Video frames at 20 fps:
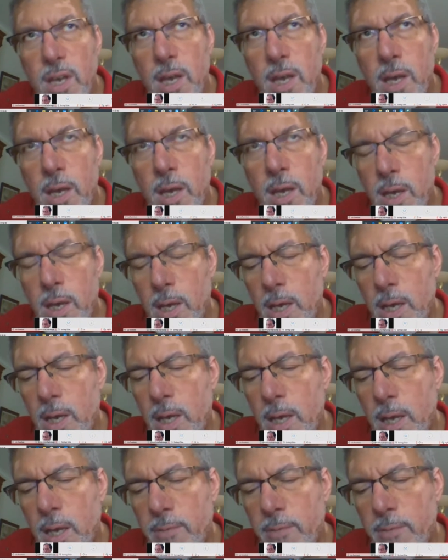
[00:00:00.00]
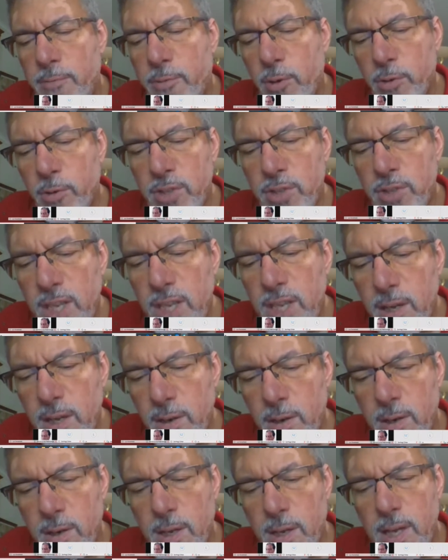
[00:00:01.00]
a
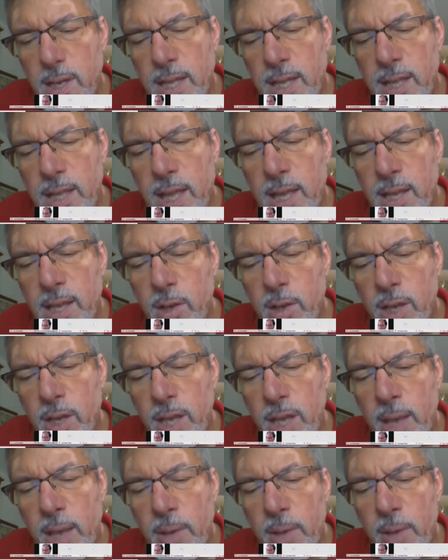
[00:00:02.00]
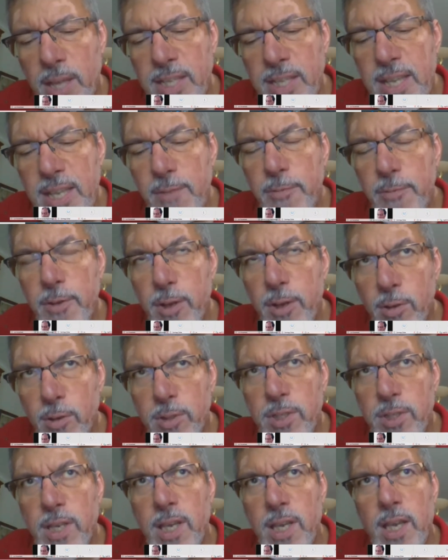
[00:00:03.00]
frontier, a
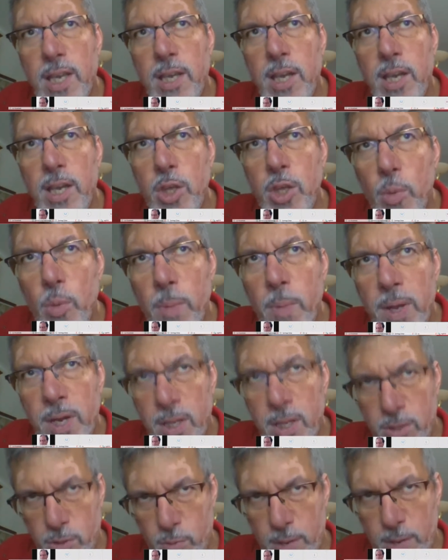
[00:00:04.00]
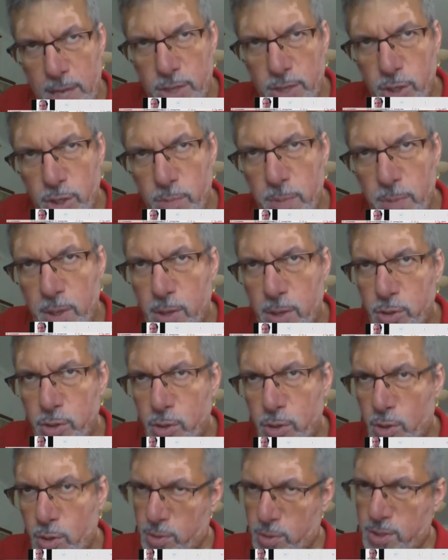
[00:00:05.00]
difficulty in human interaction, because you
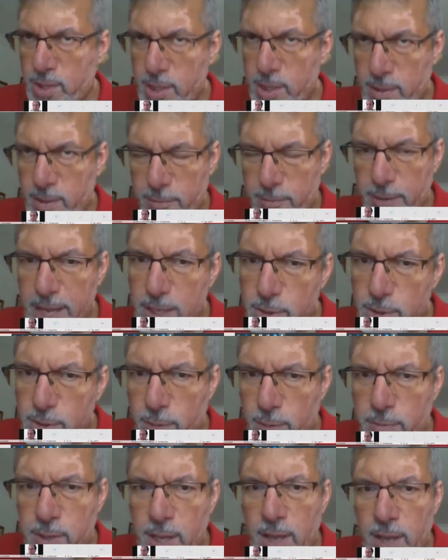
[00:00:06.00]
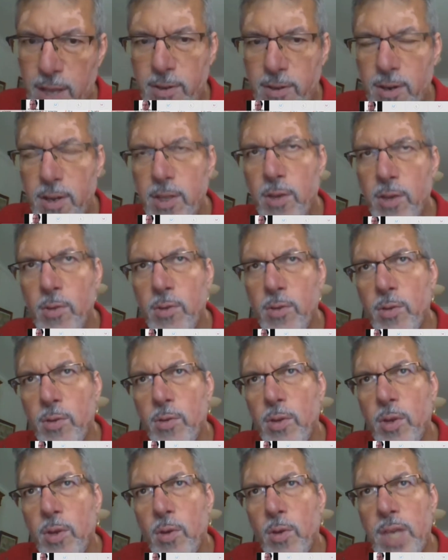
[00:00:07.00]
don't see the face of the other.
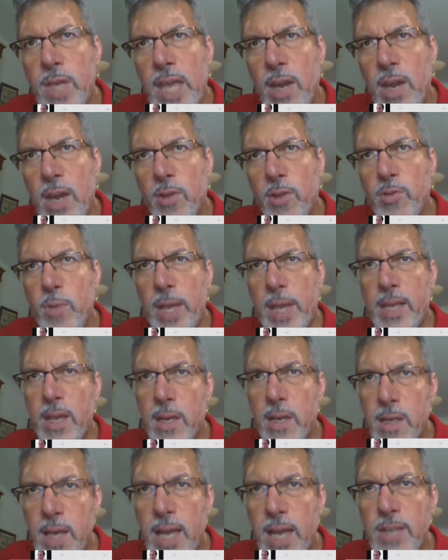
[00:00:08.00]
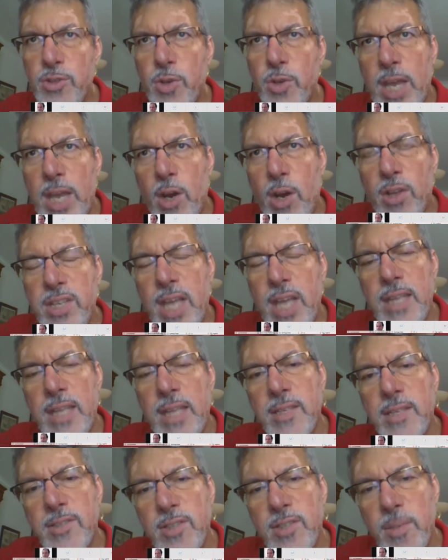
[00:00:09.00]
You cannot recognize, you cannot
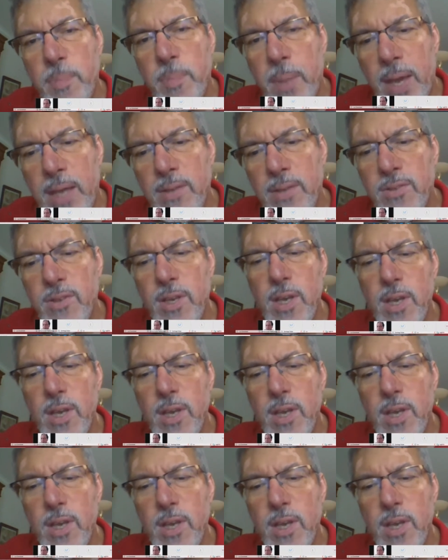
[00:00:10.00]
anticipate